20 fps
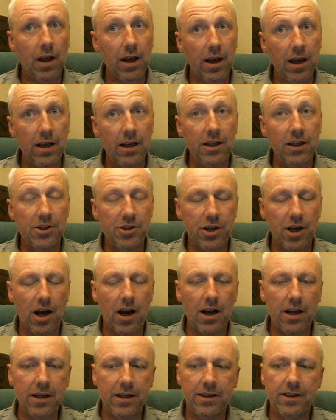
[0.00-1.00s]
English
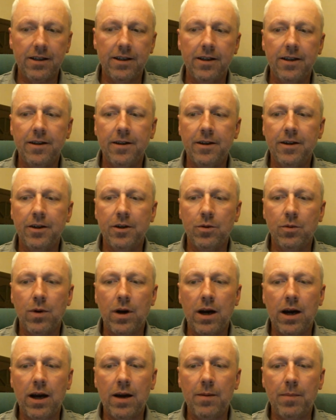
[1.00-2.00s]
guy,
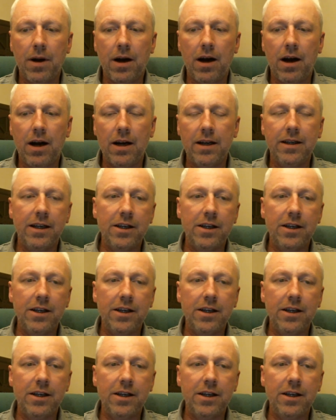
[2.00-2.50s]
whereby